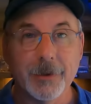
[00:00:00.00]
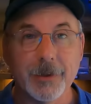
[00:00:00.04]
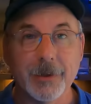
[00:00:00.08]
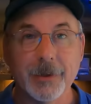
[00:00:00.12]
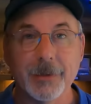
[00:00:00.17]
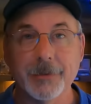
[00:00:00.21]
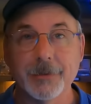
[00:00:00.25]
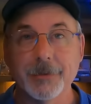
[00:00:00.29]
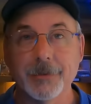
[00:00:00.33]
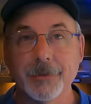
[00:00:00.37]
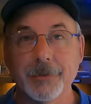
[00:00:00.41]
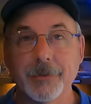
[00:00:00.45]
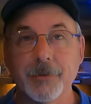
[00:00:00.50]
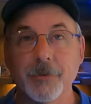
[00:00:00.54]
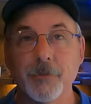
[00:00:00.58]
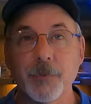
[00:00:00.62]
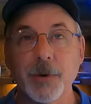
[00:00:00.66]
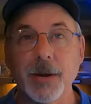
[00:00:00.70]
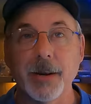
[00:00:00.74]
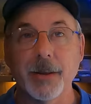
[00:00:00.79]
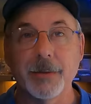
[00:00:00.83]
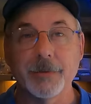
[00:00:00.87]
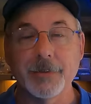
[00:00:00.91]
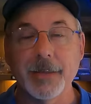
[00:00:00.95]
It's no
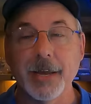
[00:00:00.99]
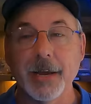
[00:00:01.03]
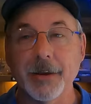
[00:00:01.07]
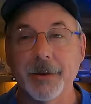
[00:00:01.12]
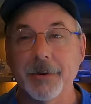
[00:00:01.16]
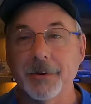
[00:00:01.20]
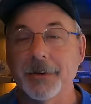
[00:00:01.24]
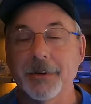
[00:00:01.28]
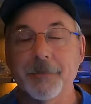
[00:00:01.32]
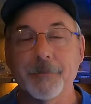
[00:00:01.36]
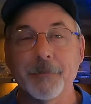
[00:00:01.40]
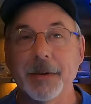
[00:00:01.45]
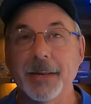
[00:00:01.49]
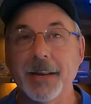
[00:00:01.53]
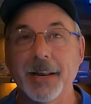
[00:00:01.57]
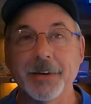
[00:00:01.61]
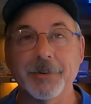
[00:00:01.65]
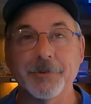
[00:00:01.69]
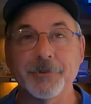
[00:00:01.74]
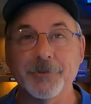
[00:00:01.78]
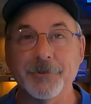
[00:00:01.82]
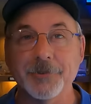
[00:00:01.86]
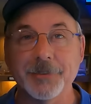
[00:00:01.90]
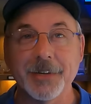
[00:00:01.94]
right. It's not going to give me an
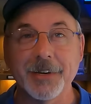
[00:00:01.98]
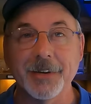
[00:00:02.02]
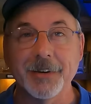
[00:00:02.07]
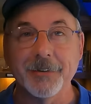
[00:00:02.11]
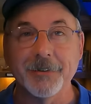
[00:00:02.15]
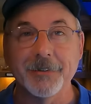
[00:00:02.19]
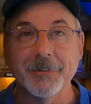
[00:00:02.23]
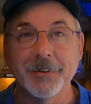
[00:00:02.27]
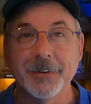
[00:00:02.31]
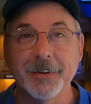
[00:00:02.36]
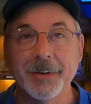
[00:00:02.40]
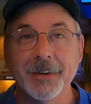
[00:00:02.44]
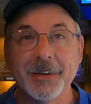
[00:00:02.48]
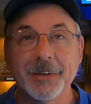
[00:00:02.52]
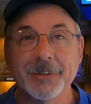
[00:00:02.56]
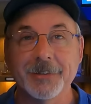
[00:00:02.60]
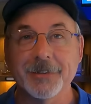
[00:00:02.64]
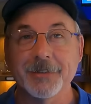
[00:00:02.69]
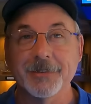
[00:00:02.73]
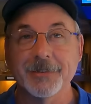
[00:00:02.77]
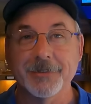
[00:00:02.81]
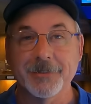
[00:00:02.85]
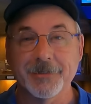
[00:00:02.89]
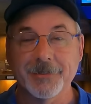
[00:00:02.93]
extra sale.
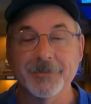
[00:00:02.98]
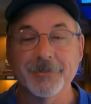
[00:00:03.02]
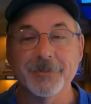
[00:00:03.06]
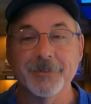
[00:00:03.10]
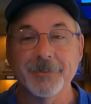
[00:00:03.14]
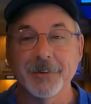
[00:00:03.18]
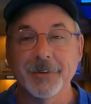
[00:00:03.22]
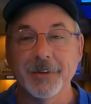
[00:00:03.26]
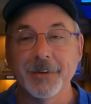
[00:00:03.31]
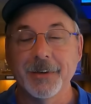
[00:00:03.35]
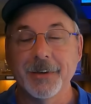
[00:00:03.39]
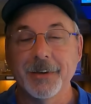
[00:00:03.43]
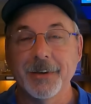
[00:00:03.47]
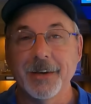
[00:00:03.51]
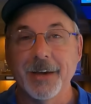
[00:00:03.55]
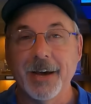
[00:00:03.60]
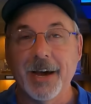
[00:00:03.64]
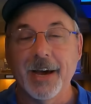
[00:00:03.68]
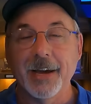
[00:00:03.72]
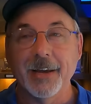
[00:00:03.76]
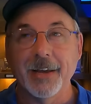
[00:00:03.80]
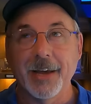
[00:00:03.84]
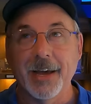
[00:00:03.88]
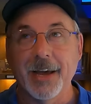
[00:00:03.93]
It's just going to...
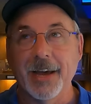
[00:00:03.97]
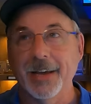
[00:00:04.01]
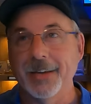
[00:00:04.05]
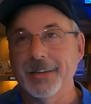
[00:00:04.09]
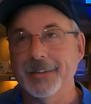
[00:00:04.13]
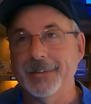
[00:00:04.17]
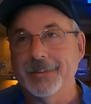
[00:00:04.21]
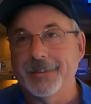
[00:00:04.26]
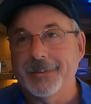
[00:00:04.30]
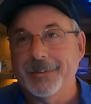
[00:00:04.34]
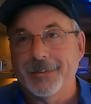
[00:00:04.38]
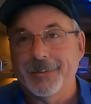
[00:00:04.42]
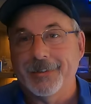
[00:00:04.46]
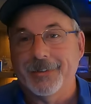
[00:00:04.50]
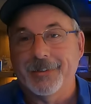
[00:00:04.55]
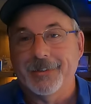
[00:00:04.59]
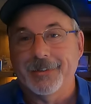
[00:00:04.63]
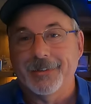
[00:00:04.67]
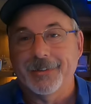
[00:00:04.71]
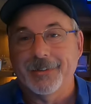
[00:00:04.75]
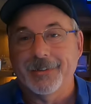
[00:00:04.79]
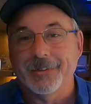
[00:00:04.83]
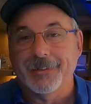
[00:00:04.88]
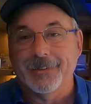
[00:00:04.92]
I'm
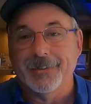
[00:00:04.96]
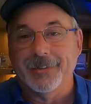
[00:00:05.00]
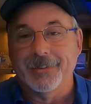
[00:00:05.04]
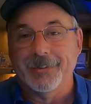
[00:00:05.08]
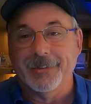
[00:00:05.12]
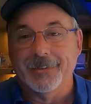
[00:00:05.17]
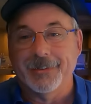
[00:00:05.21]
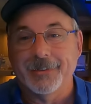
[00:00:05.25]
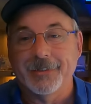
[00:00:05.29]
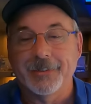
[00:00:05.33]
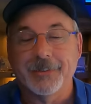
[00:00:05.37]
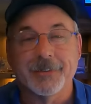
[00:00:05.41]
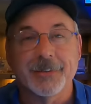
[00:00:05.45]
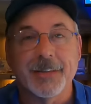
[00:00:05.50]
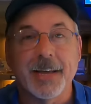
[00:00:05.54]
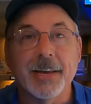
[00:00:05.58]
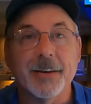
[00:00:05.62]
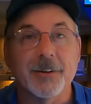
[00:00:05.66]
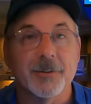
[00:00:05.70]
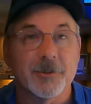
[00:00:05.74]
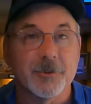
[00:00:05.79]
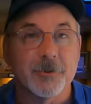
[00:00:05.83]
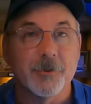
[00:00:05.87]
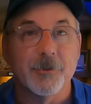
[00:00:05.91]
just
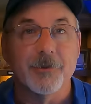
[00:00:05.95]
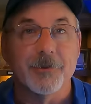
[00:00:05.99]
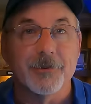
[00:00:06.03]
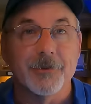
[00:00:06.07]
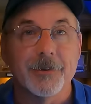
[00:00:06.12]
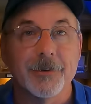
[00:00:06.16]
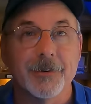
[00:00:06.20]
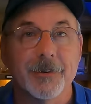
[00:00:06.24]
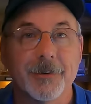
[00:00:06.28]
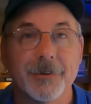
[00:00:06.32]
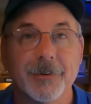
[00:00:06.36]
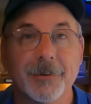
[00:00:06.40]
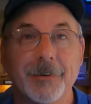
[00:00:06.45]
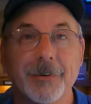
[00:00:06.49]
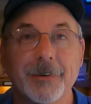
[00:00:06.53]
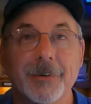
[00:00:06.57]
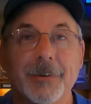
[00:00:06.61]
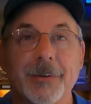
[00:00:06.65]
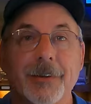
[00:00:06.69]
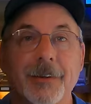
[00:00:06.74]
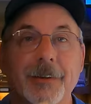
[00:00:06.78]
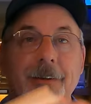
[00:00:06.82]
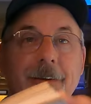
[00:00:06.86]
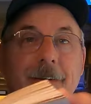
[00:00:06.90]
not a sorter.
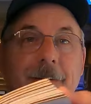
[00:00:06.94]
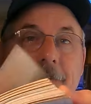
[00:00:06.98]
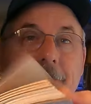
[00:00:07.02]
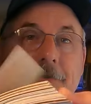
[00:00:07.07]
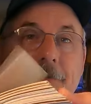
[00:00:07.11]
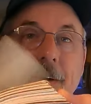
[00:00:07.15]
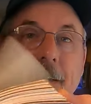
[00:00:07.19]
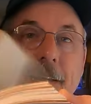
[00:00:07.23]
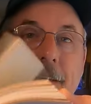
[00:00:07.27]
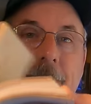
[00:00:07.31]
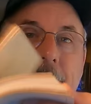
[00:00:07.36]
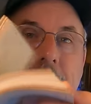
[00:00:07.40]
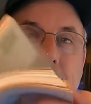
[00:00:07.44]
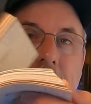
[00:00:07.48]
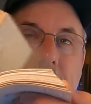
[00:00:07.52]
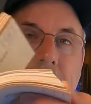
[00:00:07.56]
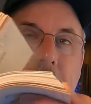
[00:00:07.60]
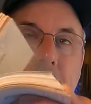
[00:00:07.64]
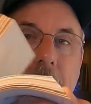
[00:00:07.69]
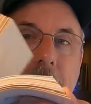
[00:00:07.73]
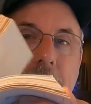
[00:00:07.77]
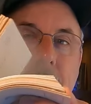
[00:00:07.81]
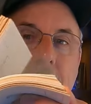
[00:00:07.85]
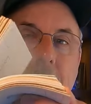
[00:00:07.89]
So I usually
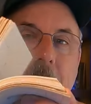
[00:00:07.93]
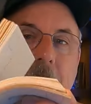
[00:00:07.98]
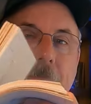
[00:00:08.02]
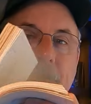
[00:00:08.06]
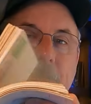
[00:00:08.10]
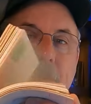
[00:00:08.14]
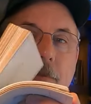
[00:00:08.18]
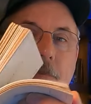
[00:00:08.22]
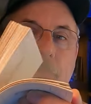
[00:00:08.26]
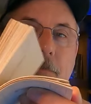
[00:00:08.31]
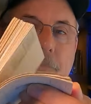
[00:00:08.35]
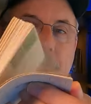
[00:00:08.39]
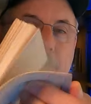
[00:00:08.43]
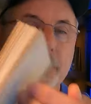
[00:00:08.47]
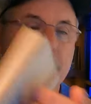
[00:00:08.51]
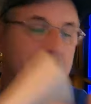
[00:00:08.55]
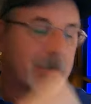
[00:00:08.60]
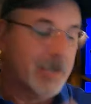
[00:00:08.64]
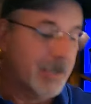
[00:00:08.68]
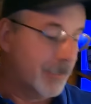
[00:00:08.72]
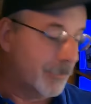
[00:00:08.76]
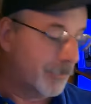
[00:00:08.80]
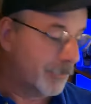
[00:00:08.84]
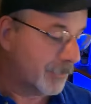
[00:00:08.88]
go through and I flip through
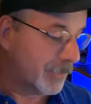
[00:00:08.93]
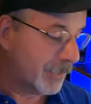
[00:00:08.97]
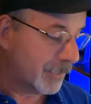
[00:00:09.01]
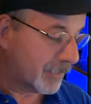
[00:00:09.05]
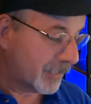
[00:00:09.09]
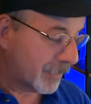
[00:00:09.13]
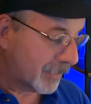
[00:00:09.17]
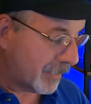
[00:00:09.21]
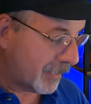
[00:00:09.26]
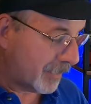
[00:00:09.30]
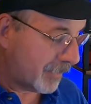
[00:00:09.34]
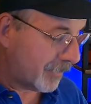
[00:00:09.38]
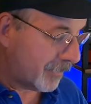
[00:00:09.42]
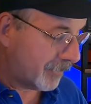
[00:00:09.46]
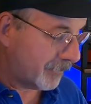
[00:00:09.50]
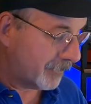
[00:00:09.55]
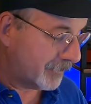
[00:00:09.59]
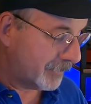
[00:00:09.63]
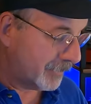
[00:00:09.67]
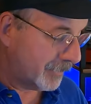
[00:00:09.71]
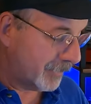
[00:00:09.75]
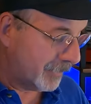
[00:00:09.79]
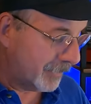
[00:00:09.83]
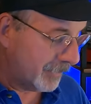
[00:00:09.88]
and I look at the
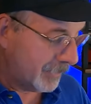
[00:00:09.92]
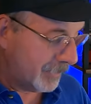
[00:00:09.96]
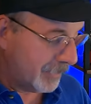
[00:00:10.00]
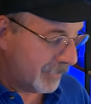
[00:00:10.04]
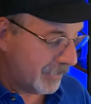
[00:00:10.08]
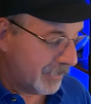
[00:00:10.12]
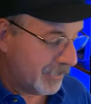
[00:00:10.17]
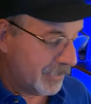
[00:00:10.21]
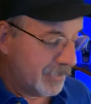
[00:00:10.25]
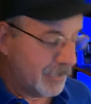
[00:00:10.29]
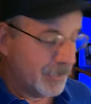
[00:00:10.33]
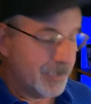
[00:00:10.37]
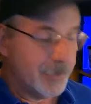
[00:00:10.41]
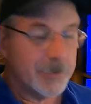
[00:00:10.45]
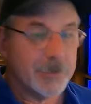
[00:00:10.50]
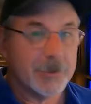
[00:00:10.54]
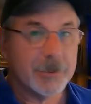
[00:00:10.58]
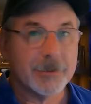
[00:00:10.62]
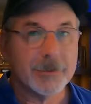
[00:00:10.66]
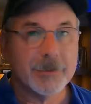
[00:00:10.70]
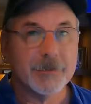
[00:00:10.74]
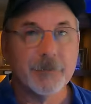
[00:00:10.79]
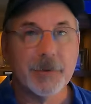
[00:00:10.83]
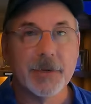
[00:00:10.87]
cards
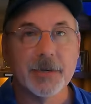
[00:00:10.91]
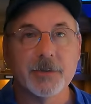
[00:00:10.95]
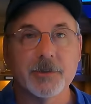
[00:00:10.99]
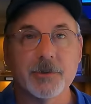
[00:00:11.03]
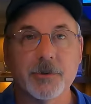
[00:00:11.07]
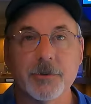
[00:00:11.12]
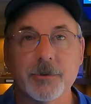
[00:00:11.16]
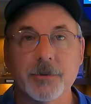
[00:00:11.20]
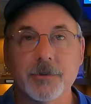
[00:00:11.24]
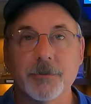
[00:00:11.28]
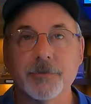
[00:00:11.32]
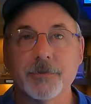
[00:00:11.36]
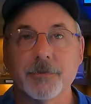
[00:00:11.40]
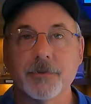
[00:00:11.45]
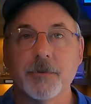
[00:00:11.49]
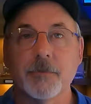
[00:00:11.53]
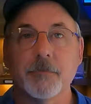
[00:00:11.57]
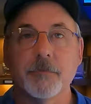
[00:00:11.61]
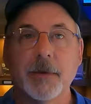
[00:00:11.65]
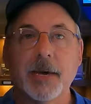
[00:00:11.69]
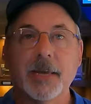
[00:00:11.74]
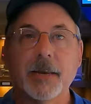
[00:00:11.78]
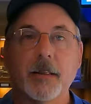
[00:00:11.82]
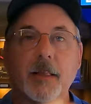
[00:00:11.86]
just to make sure there's
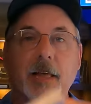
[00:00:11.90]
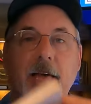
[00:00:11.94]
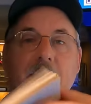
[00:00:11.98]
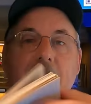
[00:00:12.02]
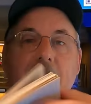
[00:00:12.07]
no metal